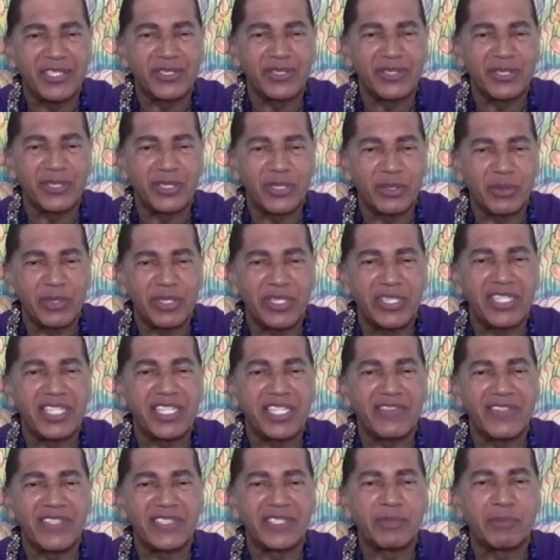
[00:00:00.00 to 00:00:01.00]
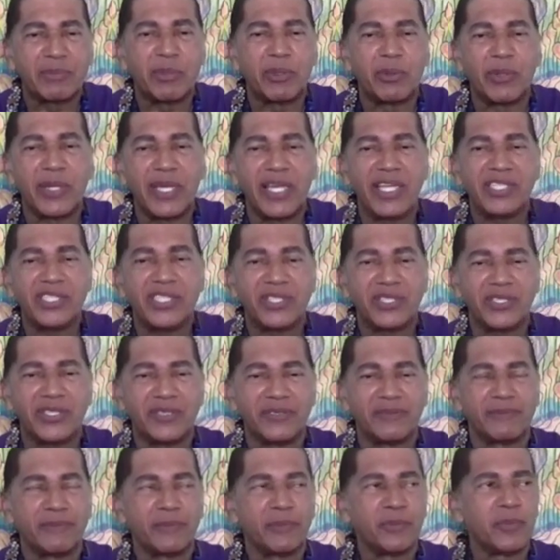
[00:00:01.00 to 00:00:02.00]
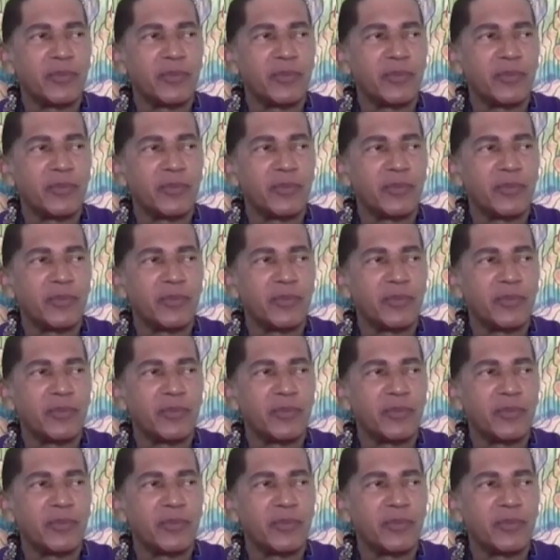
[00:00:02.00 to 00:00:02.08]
to the Trinity of inspiration,